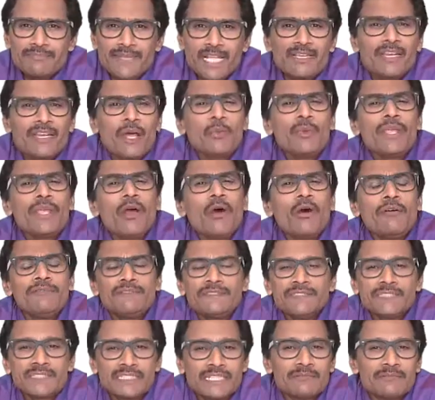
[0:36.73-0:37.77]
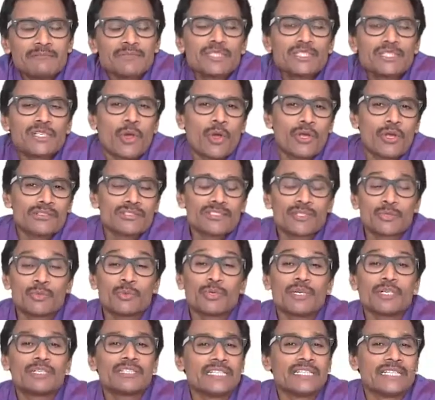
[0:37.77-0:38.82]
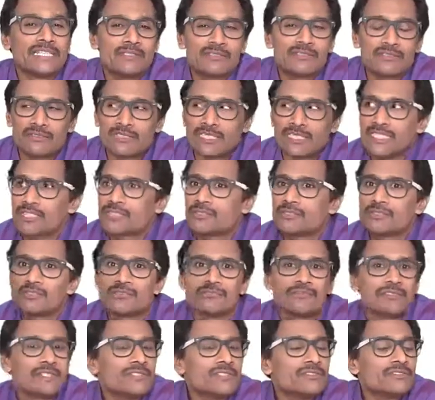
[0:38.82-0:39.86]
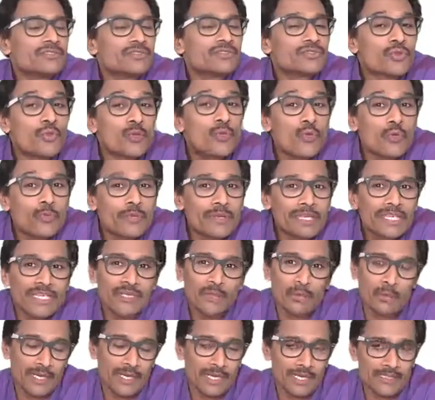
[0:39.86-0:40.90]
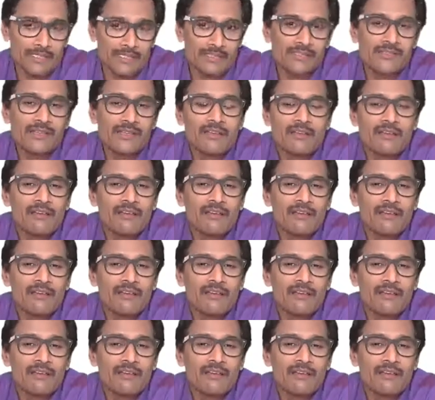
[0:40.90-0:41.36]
Now we often come across the word integration in so many ways.